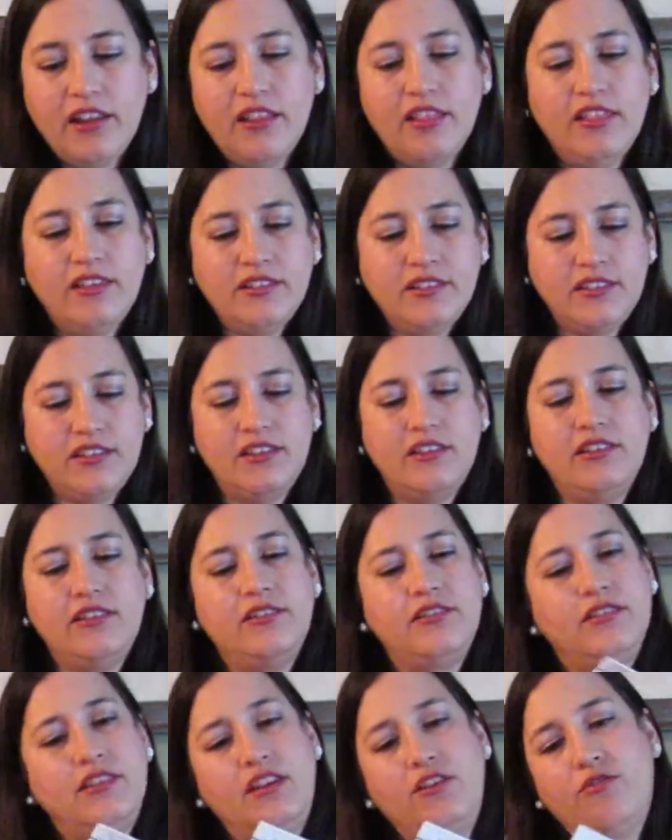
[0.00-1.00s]
This
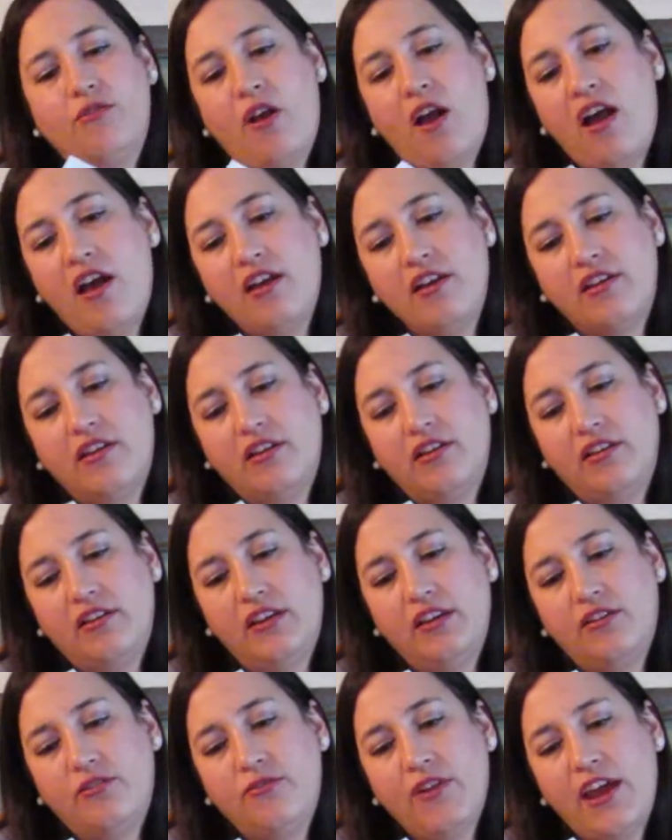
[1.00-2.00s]
is the RoC
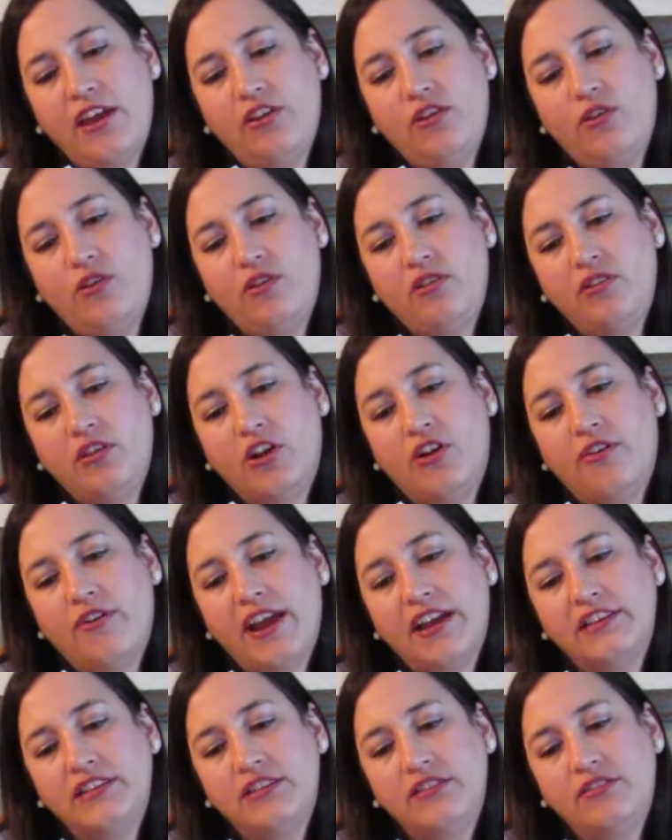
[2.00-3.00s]
Retinol
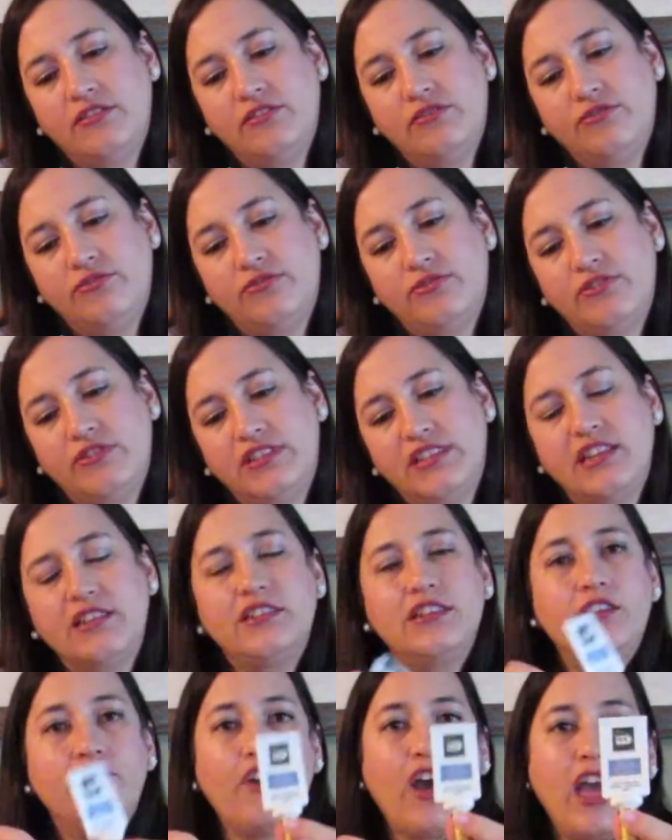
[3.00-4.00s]
Corrective
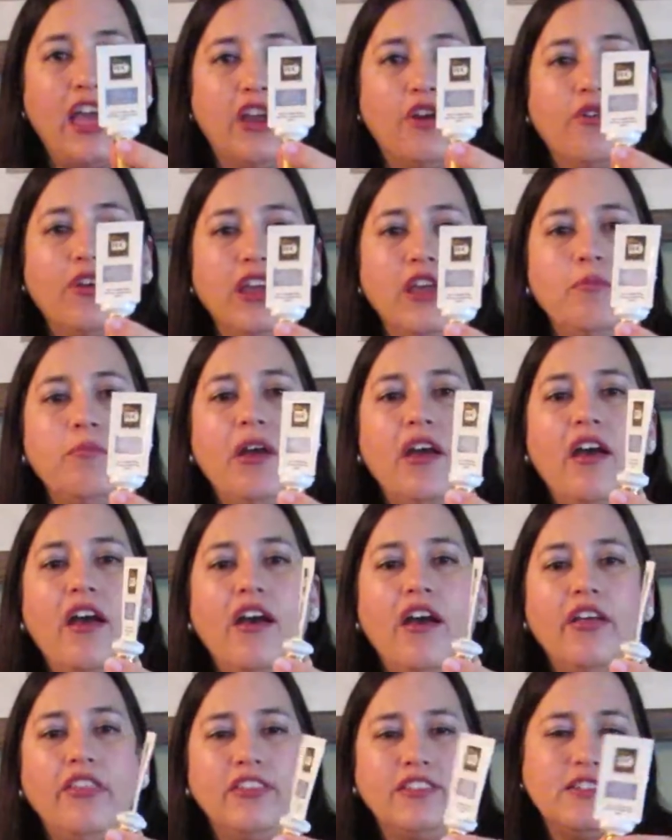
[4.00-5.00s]
Sensitive Eye Cream.
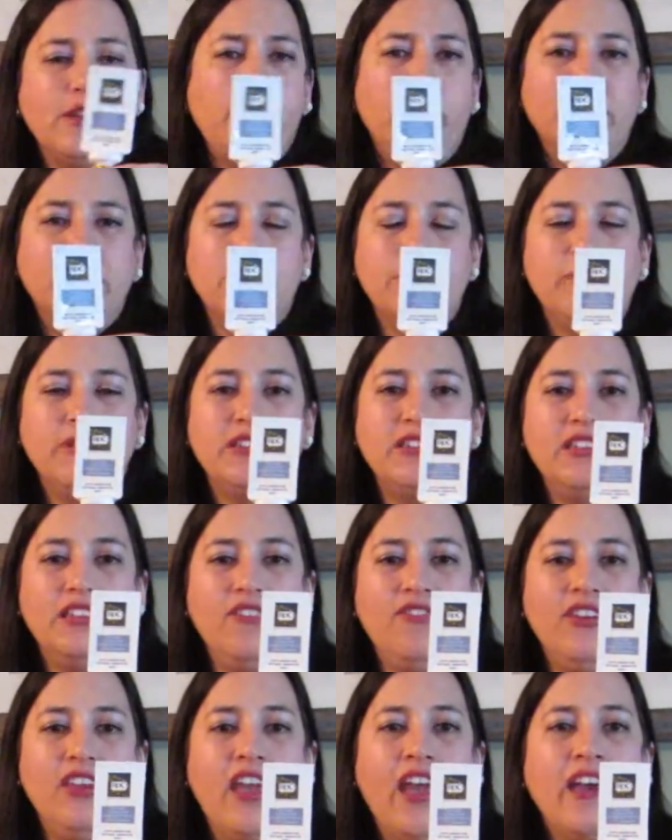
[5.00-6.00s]
This I picked up at
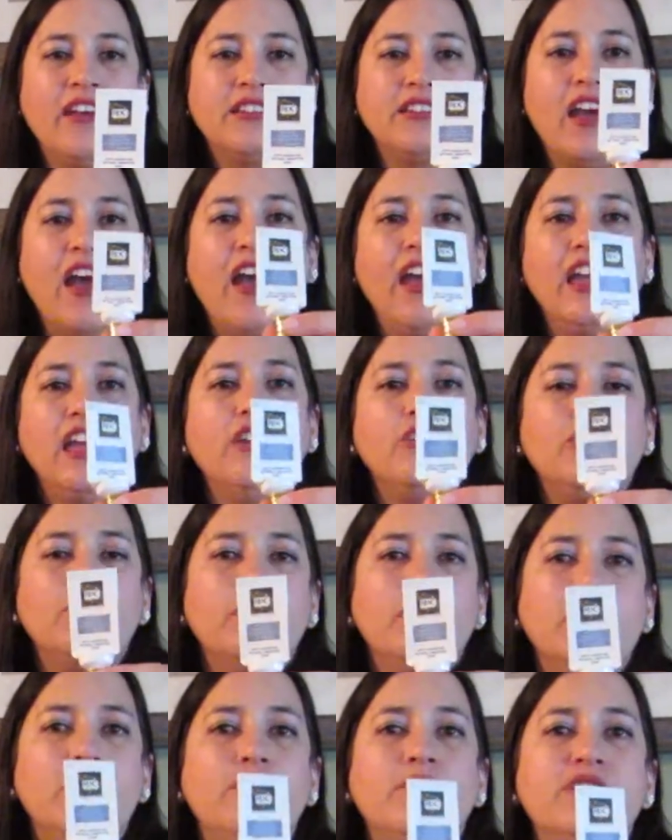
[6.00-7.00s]
CVS. I enjoy
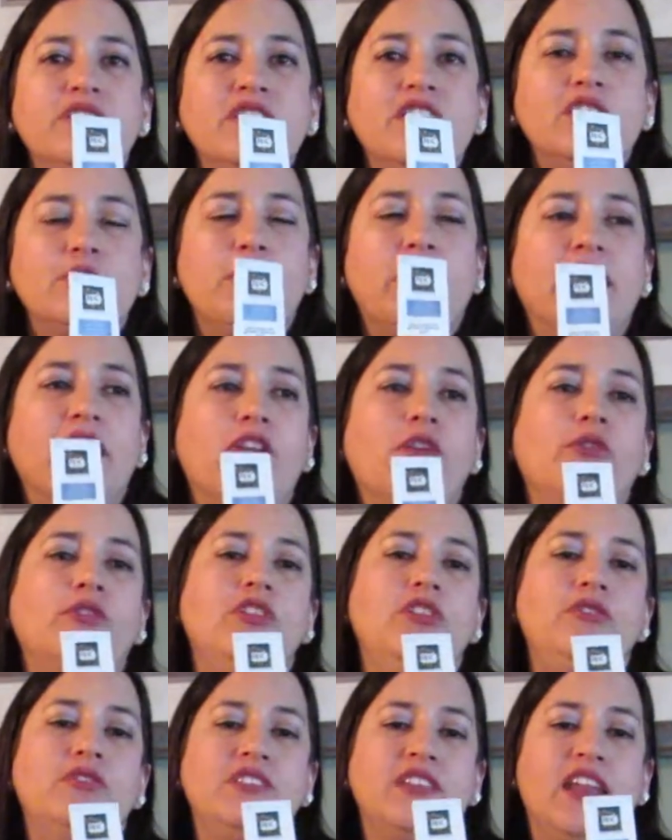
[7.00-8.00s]
using this, but I can
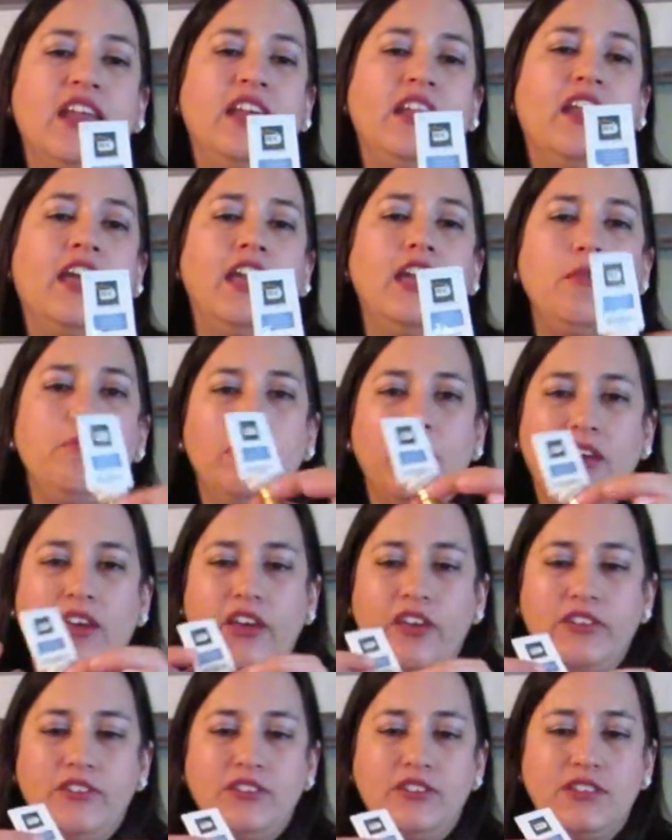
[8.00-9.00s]
only use it at night
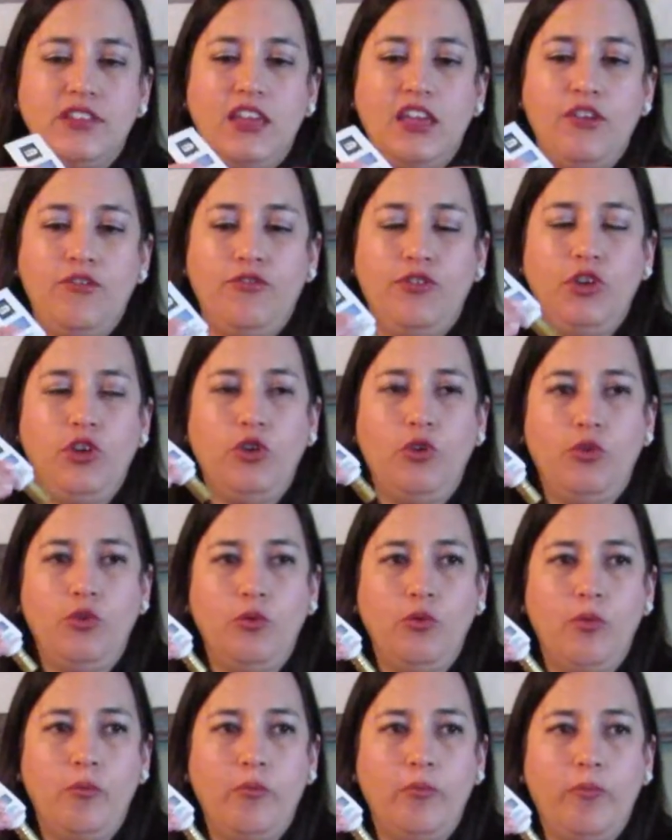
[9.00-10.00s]
because if
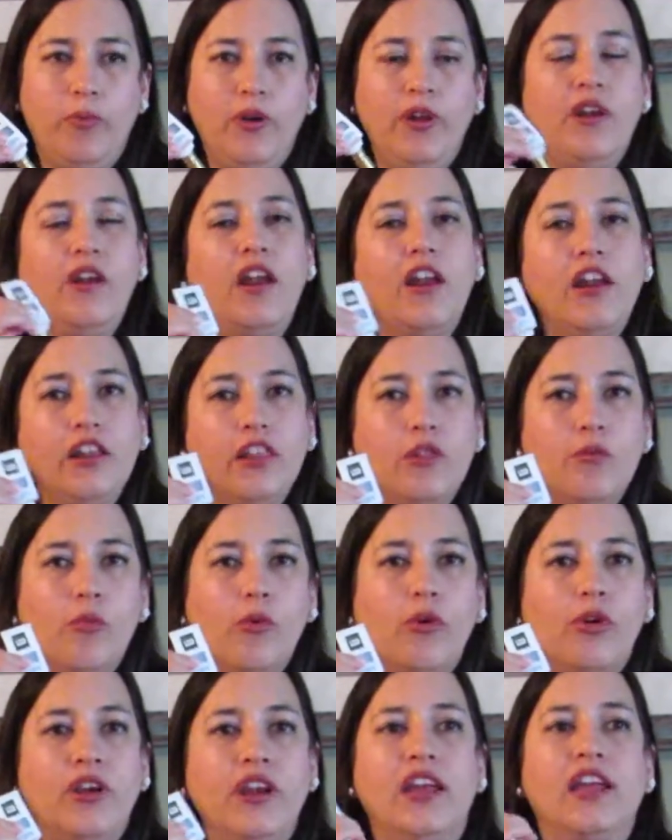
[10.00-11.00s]
you put it on in the
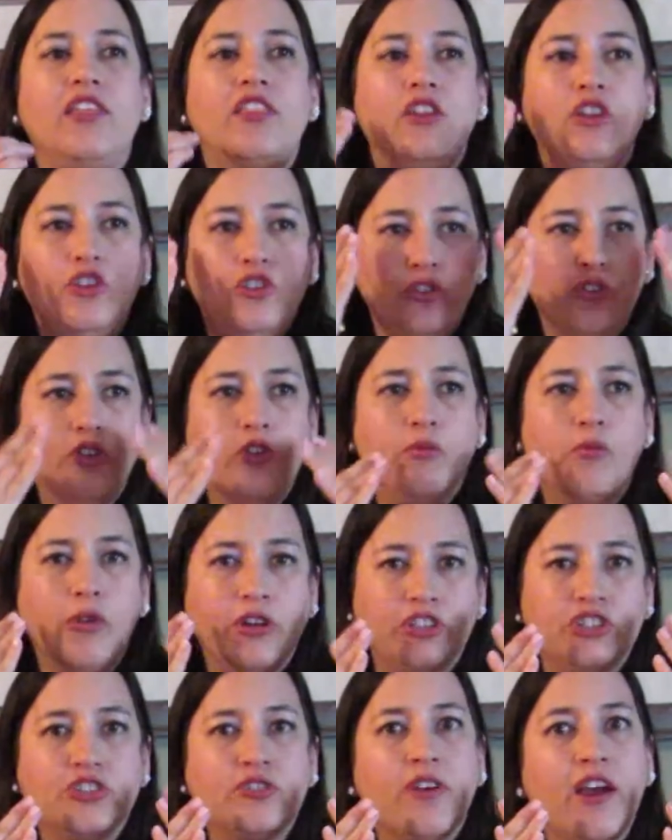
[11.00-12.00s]
morning and then you do your
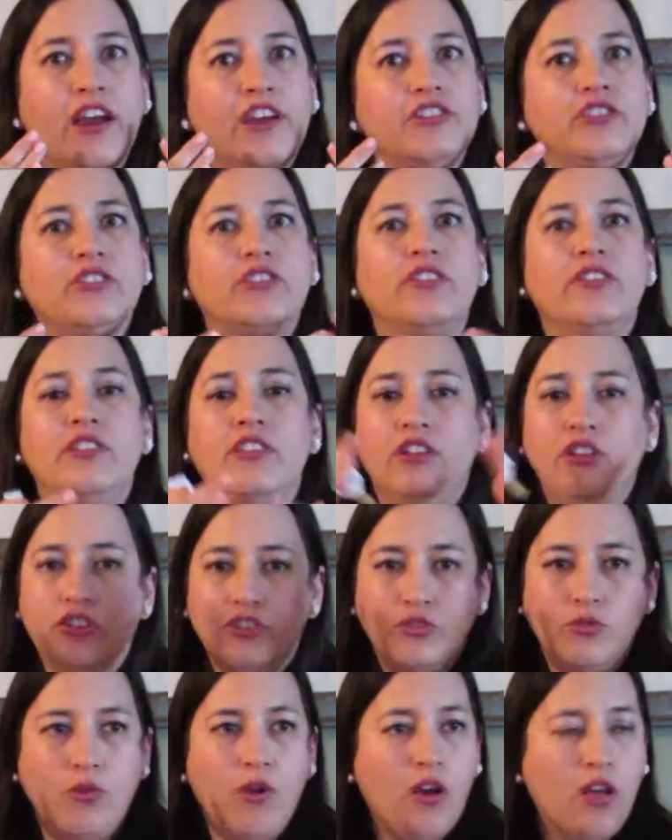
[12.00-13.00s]
moisturizer and then you
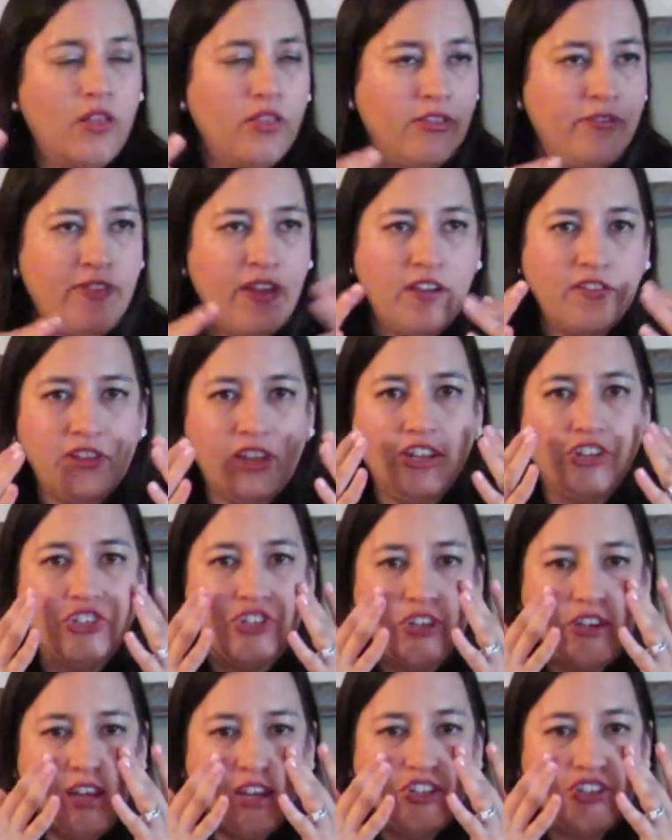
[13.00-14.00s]
do all the
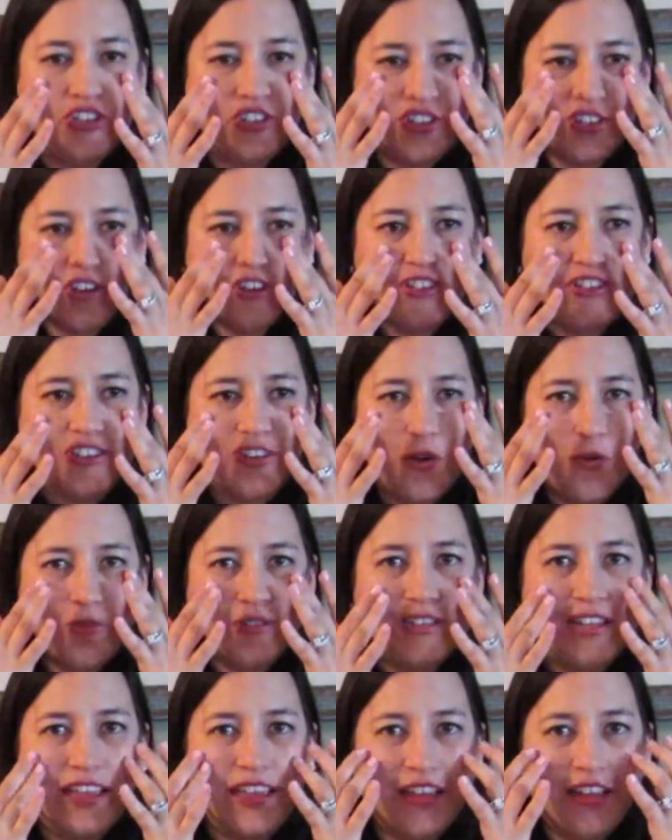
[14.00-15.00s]
foundation, it just starts to
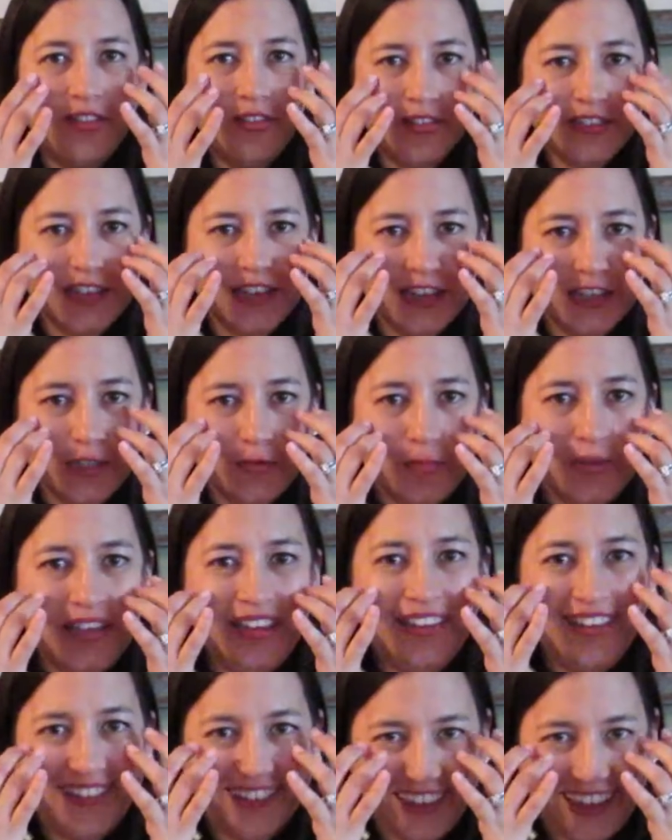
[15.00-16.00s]
almost like, it looks like it's
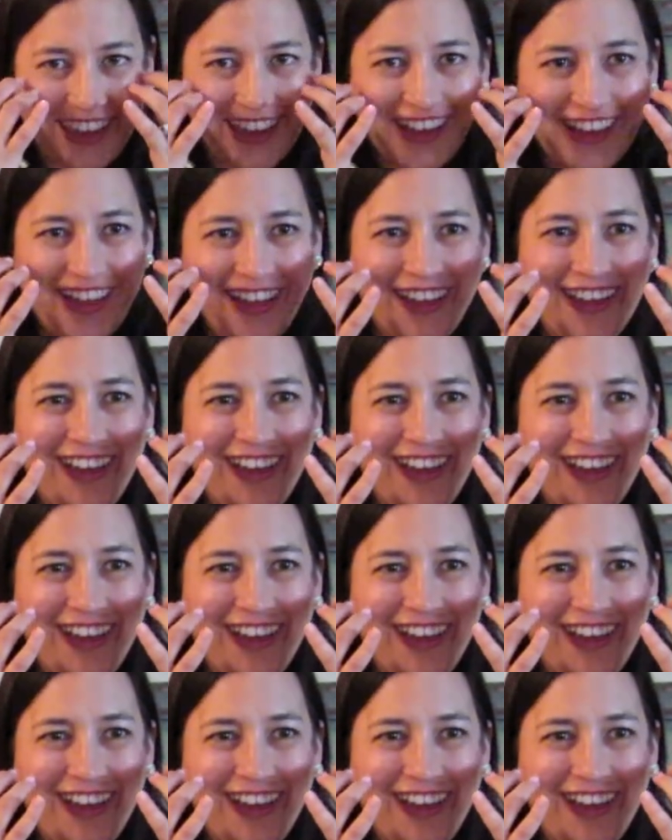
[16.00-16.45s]
peeling.